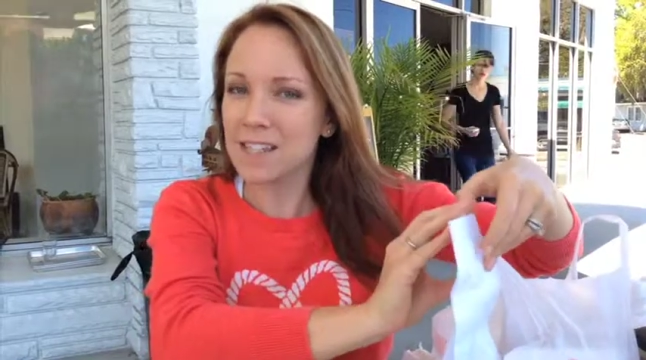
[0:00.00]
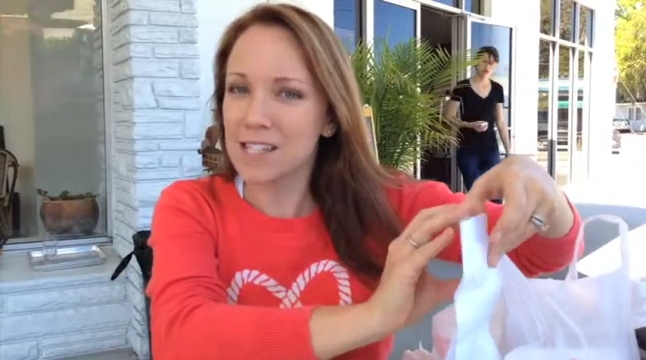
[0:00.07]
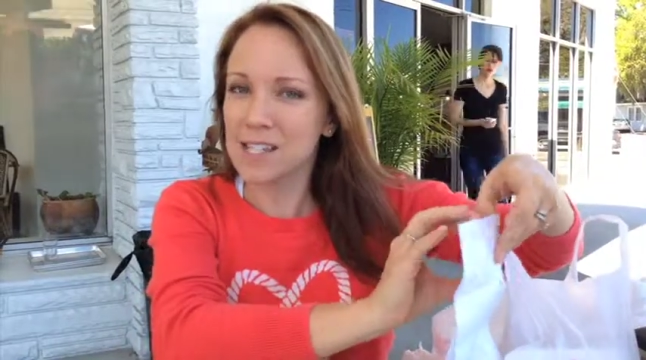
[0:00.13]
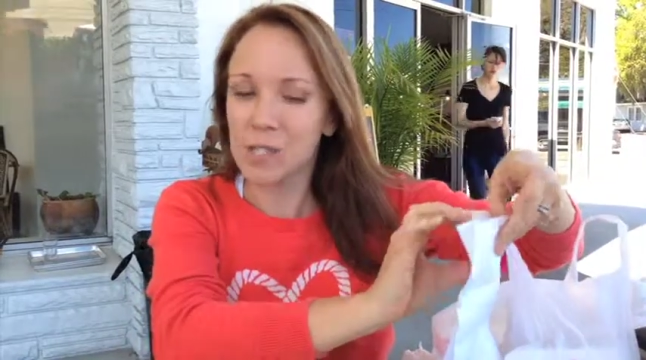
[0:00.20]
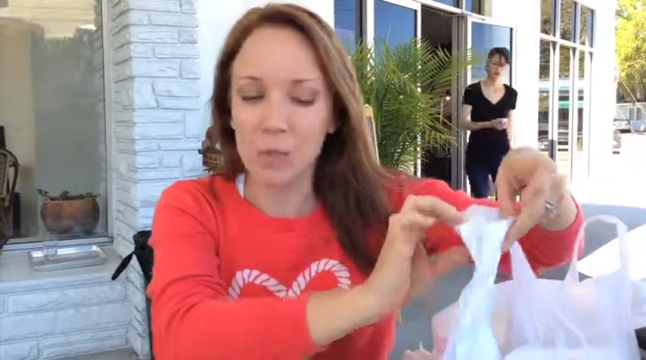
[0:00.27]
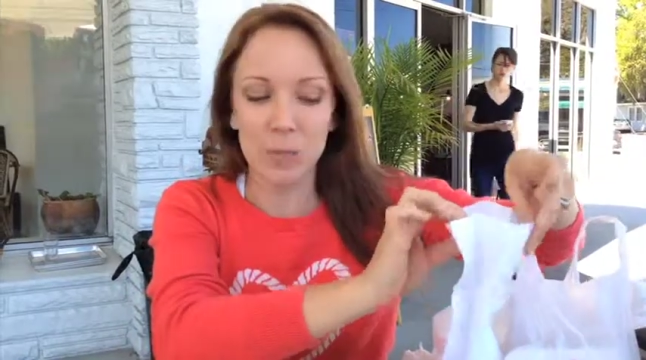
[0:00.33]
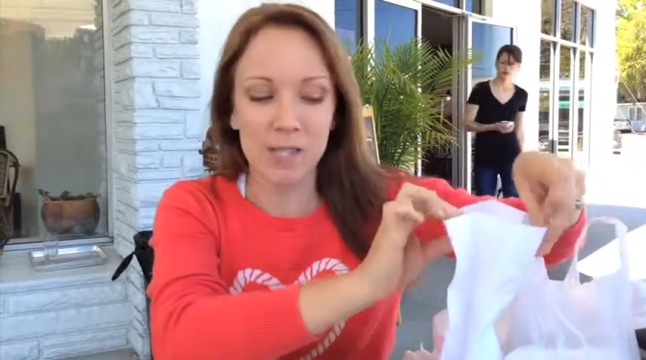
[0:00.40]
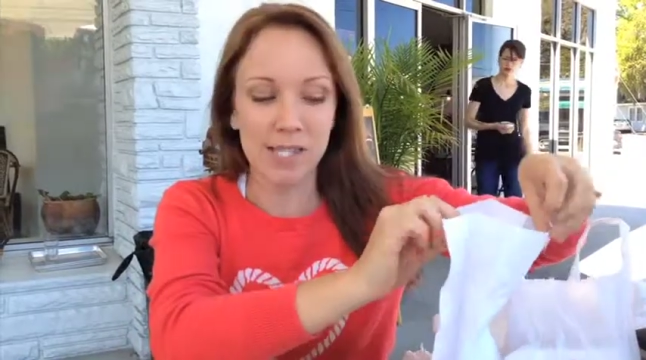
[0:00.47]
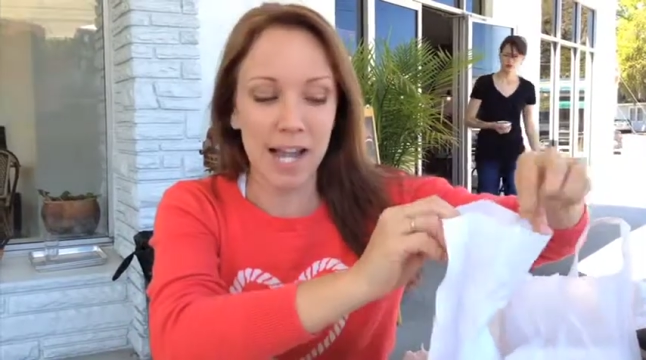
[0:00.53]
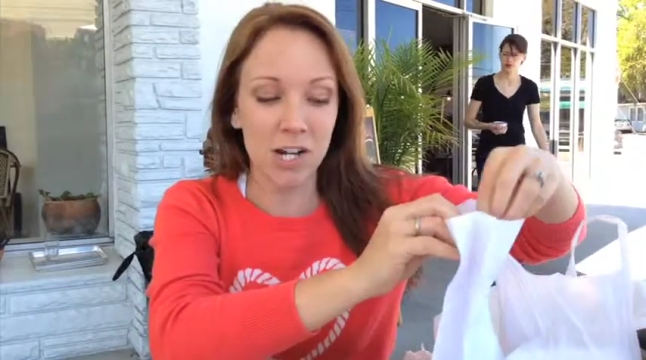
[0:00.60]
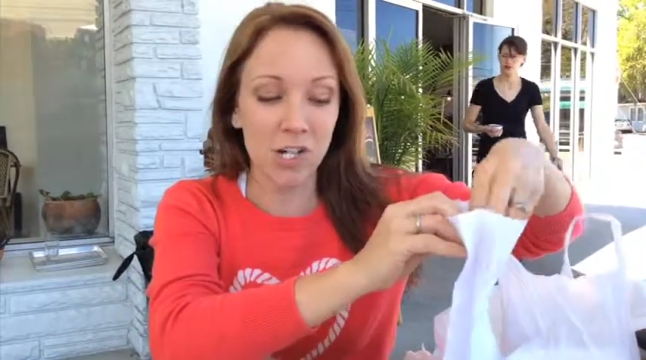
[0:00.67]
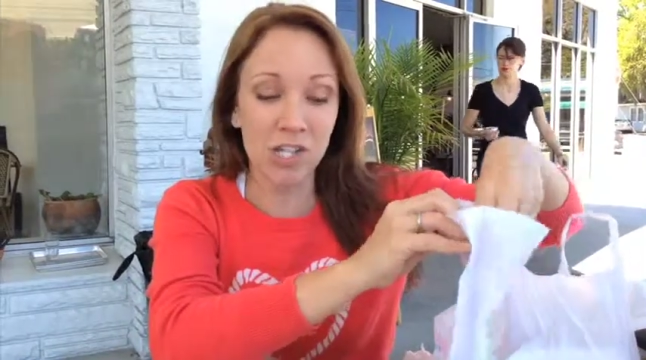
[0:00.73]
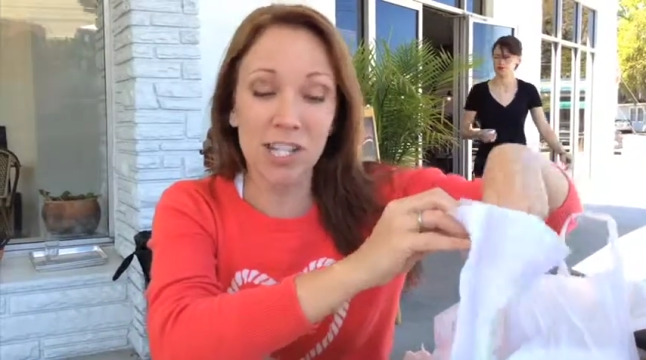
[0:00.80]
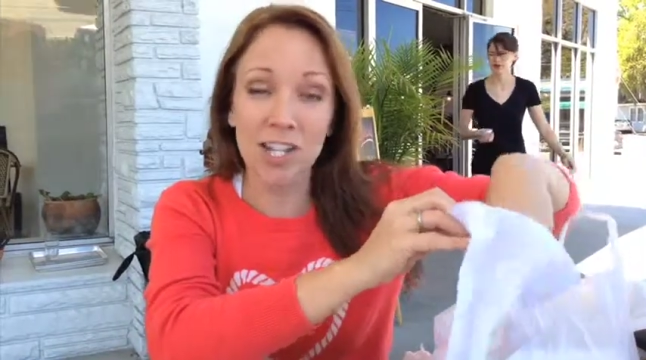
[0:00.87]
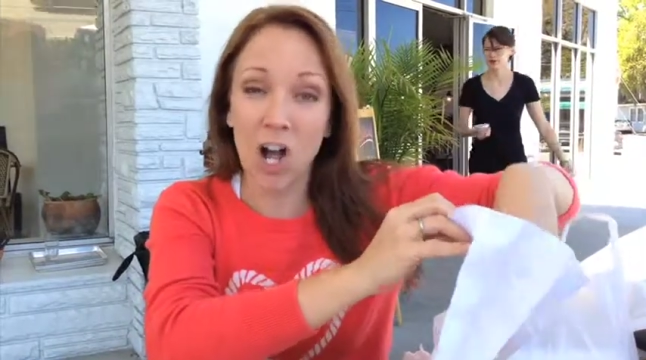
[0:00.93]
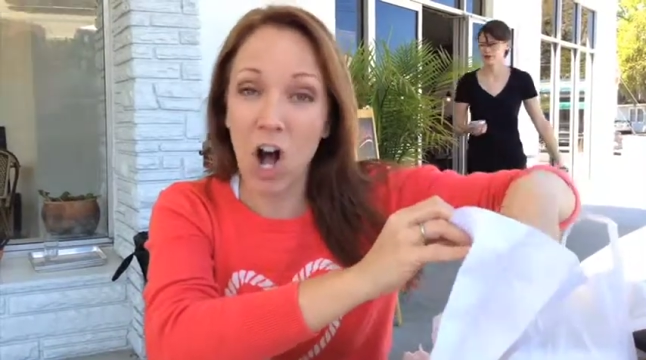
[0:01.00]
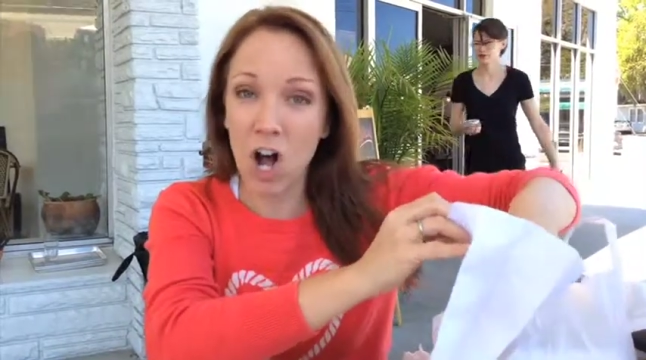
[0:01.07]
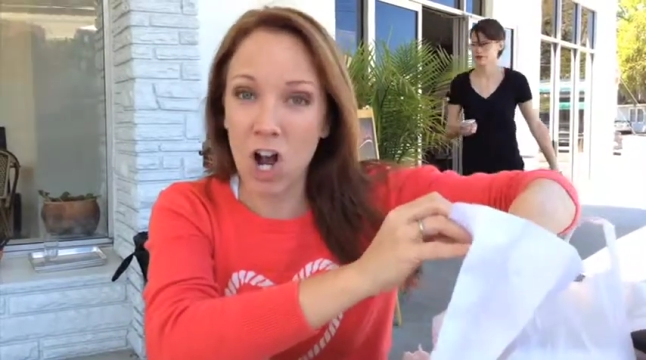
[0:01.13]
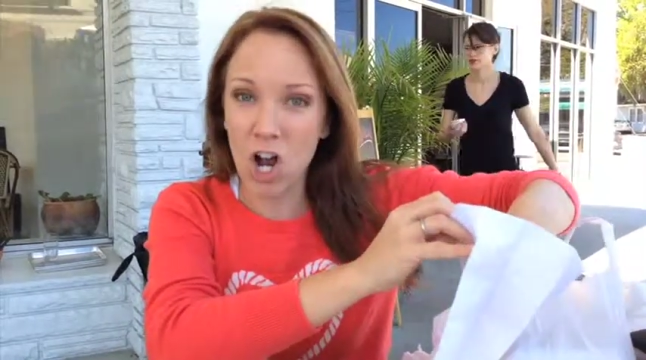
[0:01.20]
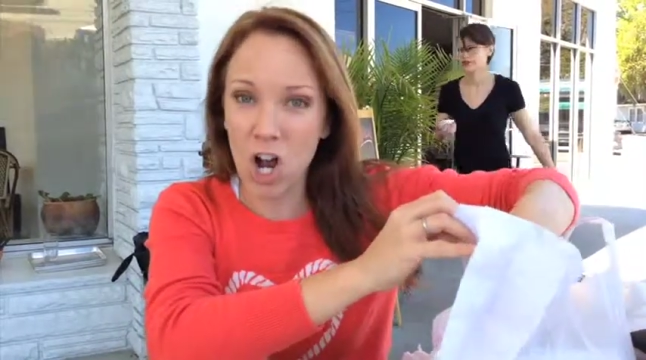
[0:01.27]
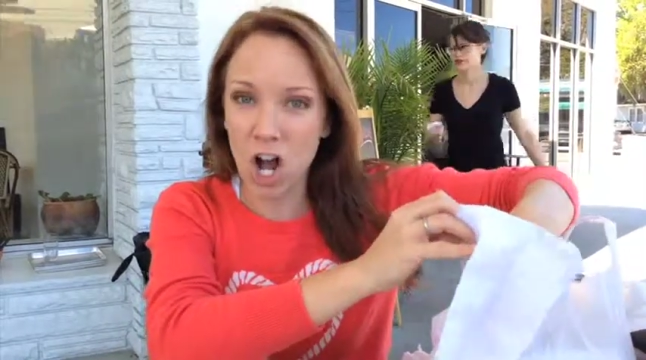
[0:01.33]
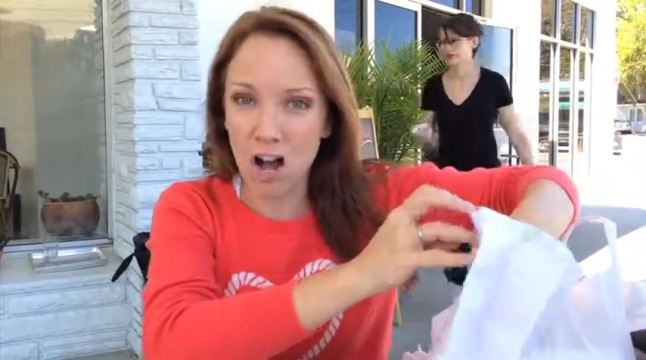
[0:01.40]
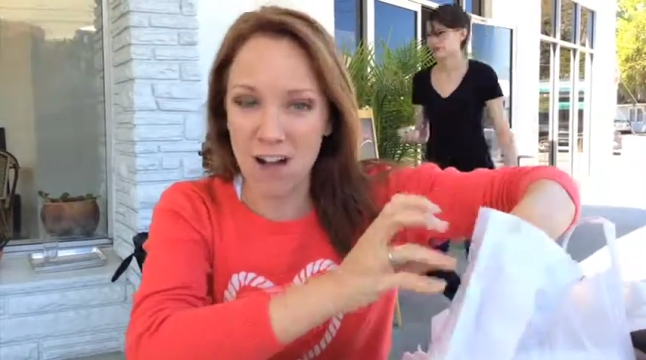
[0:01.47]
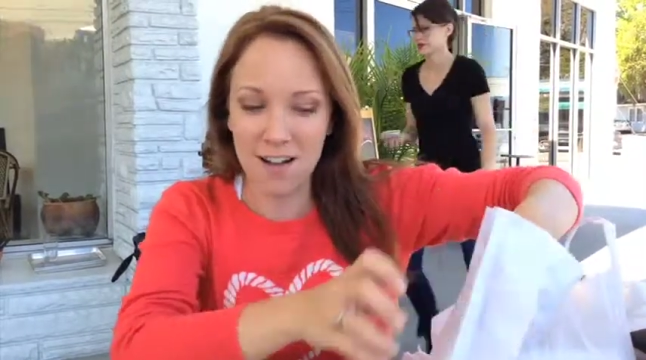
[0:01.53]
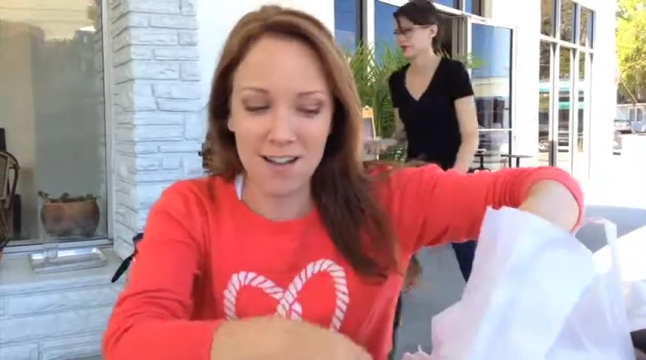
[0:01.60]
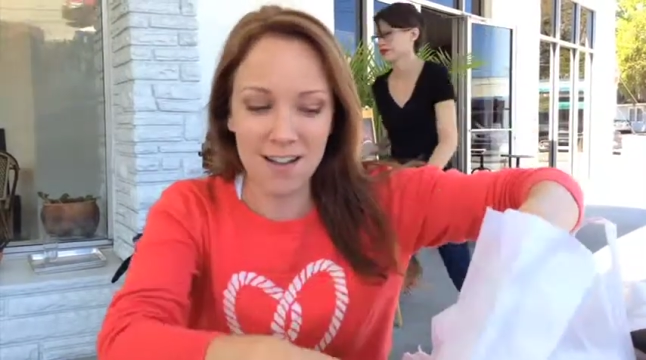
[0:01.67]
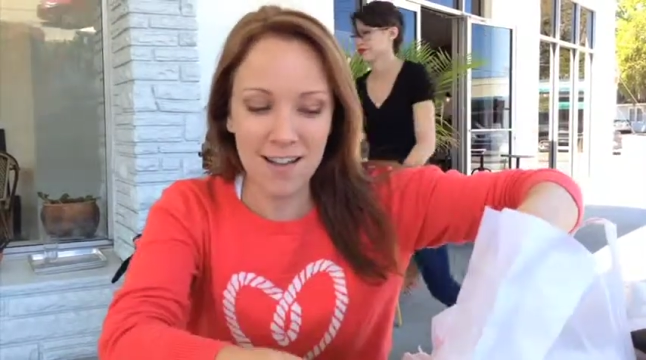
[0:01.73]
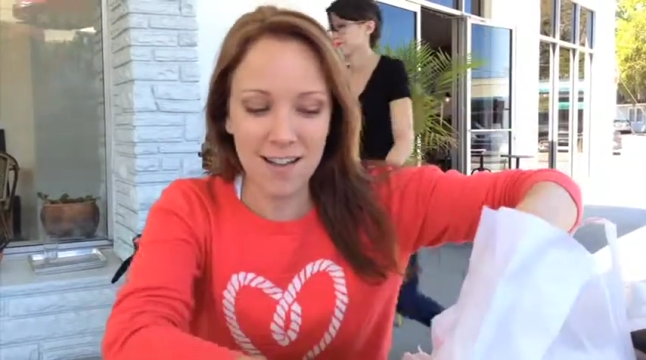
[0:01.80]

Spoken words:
this was actually in Hong Kong.